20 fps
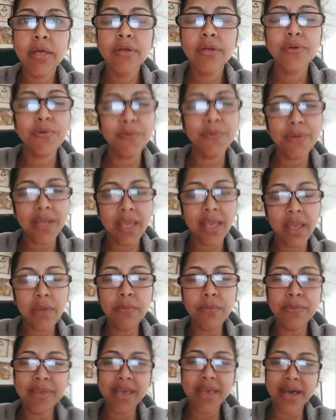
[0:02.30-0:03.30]

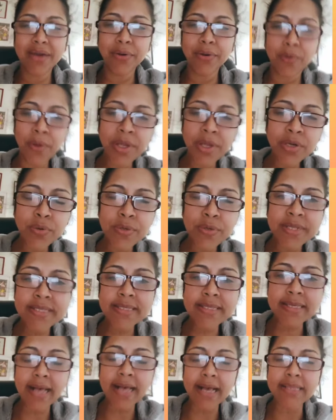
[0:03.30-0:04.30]
today we are going to
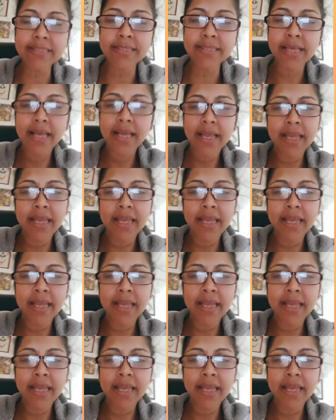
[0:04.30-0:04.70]
discuss